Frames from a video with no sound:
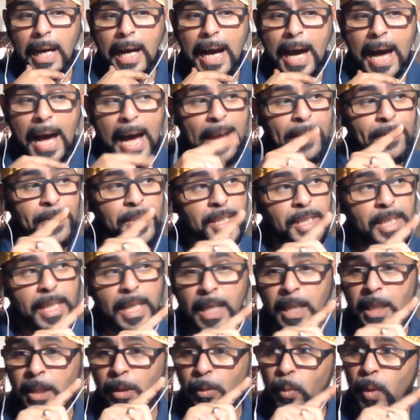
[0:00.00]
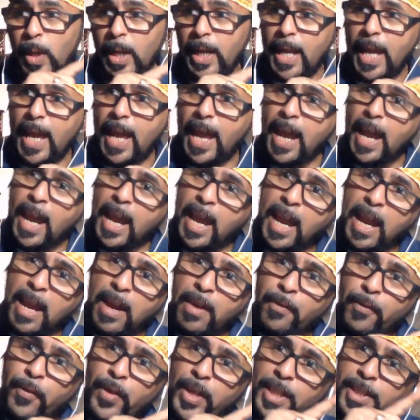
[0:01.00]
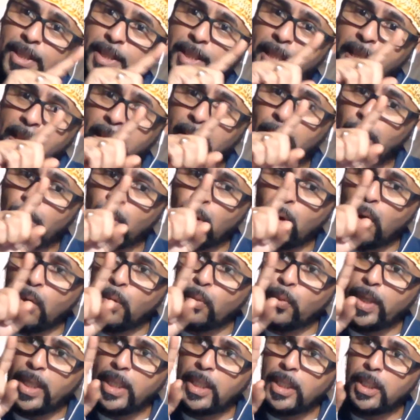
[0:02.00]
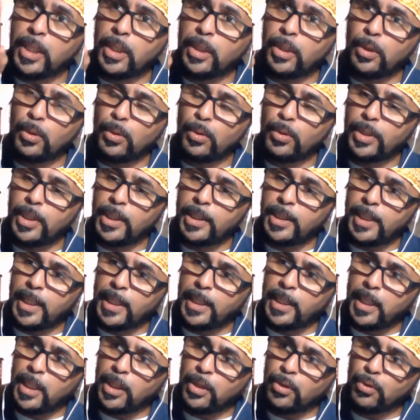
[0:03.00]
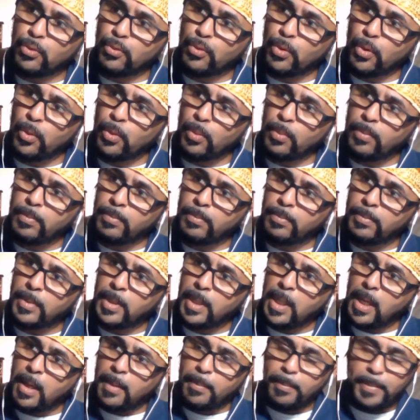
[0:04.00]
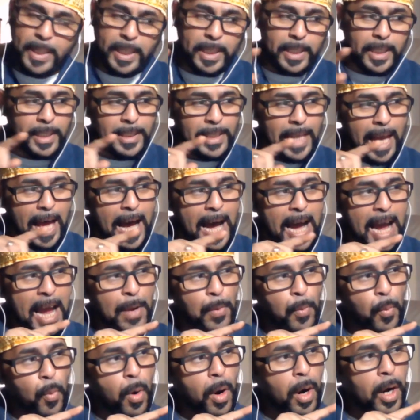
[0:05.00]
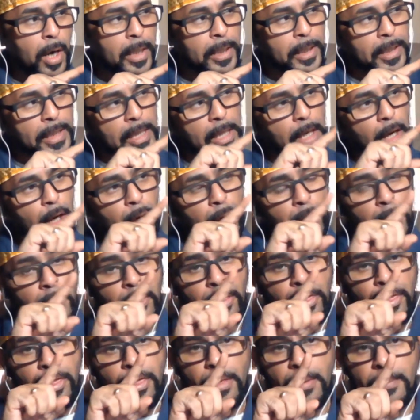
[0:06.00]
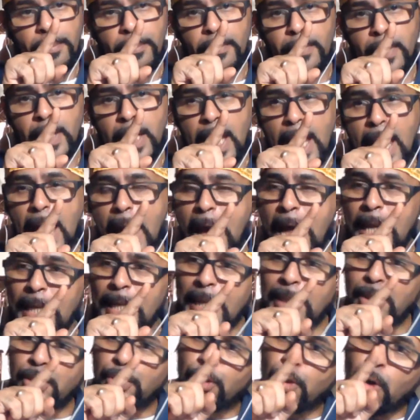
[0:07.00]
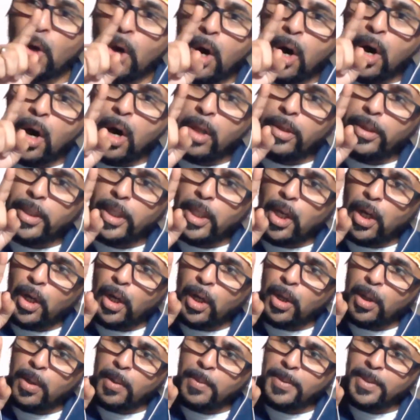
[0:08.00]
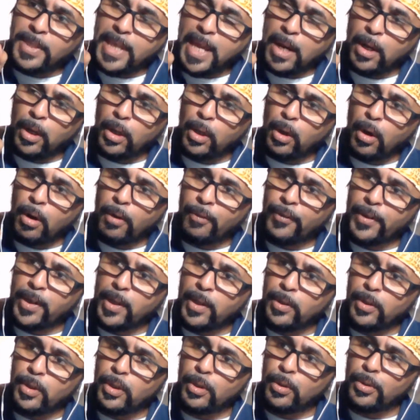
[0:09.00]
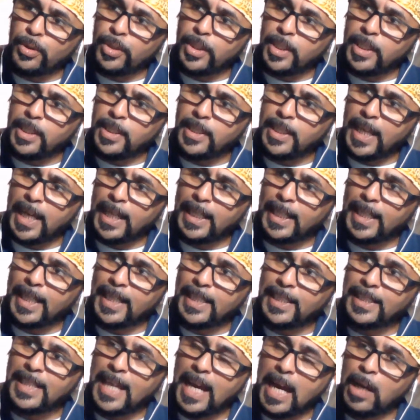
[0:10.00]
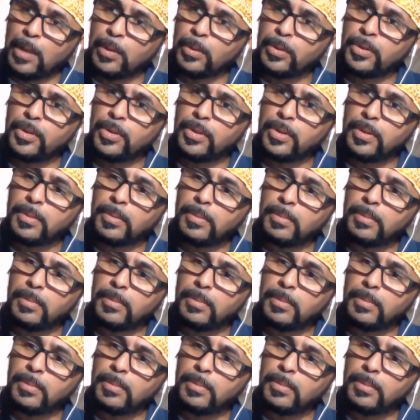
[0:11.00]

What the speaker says: I've seen what every single Orisha uses in this room because I walk the earth. And I saw the herbs that Olofi uses in his house,